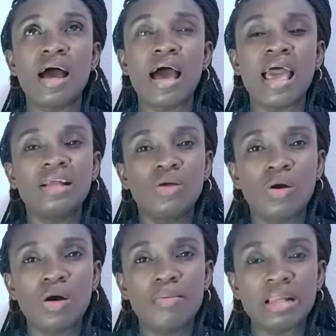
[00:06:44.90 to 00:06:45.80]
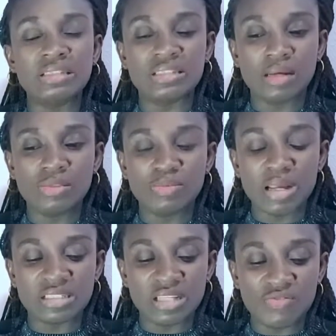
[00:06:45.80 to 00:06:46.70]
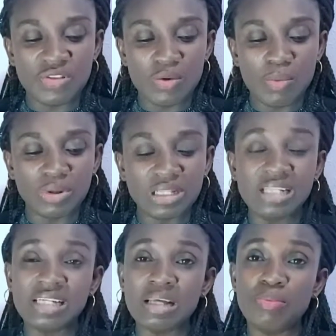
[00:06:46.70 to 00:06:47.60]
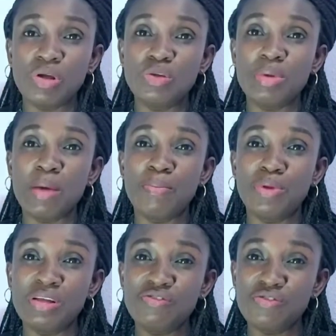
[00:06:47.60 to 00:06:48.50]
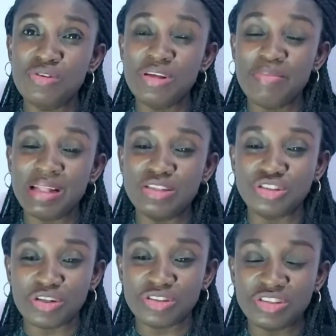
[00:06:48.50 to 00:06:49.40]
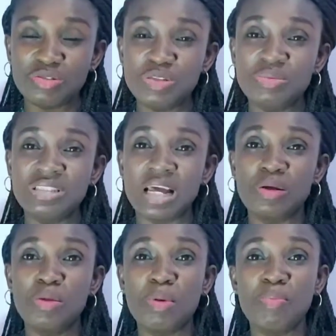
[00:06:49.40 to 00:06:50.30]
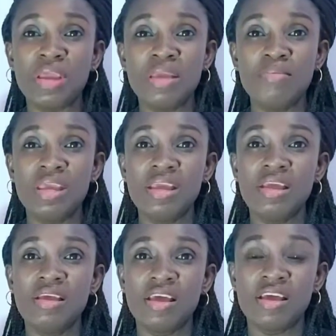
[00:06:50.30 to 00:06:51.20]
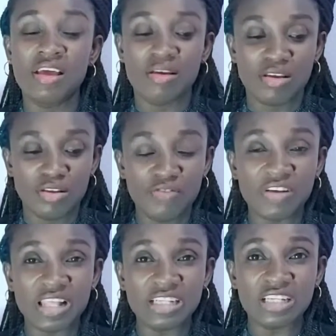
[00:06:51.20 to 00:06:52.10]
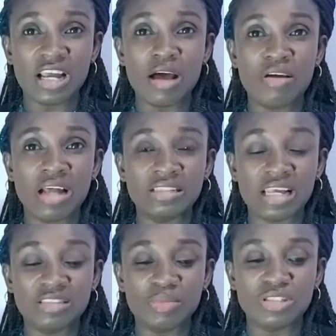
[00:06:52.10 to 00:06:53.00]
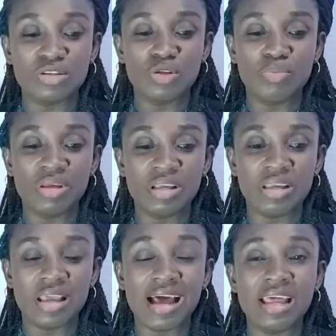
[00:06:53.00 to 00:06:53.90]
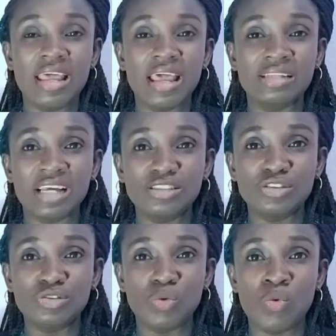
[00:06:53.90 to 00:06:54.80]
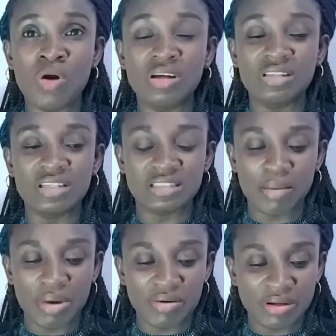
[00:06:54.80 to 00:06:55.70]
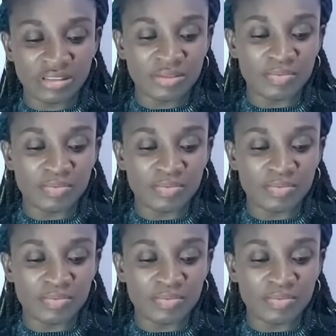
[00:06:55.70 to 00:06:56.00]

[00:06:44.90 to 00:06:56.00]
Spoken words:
I had all my time to myself in a way, but now that I'm going to be employed fully by the church, which means they're going to be paying me, financial attachment is going to be attached to the work this time around,